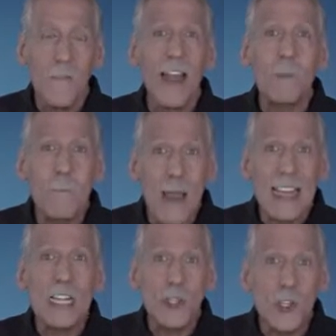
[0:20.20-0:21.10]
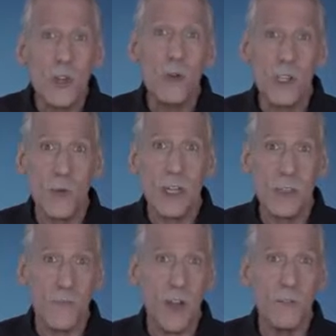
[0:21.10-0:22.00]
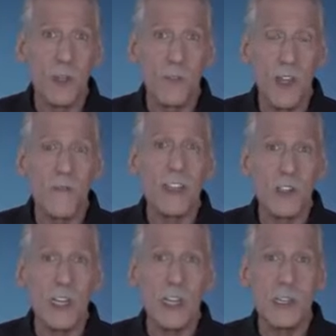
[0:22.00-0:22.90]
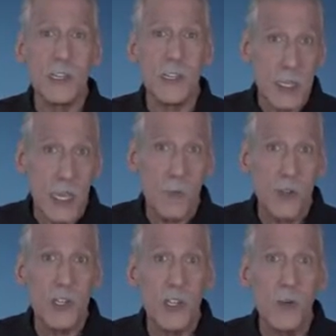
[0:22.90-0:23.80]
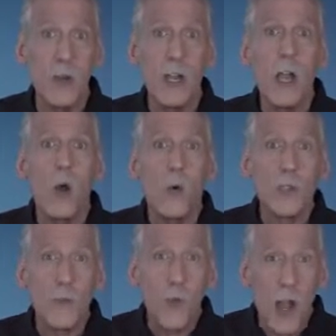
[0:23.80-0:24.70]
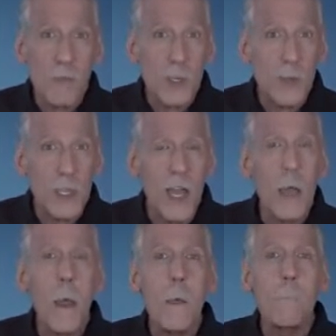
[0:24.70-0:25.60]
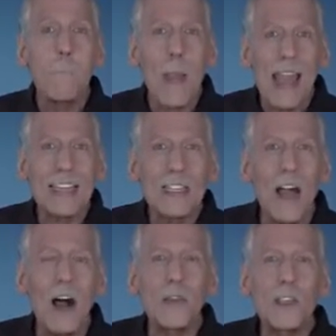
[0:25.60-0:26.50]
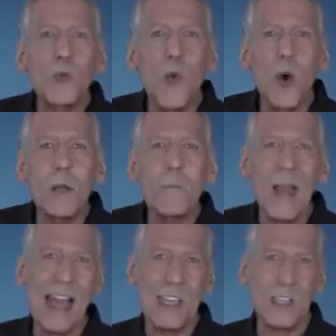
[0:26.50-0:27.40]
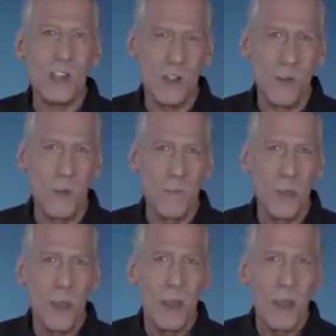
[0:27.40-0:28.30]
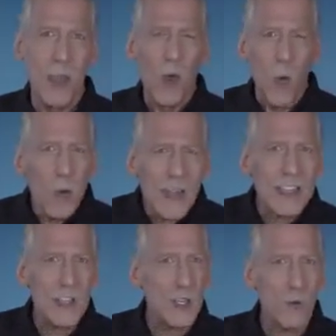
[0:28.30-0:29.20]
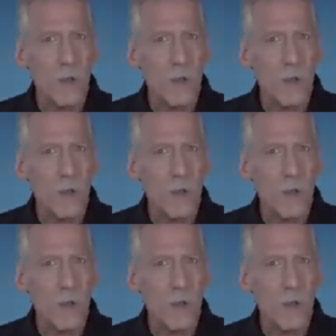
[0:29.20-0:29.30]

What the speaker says: In fact, many Jewish readers have come to believe that Jesus, in Hebrew Yeshua, was the promised Messiah based on this one passage alone. What makes it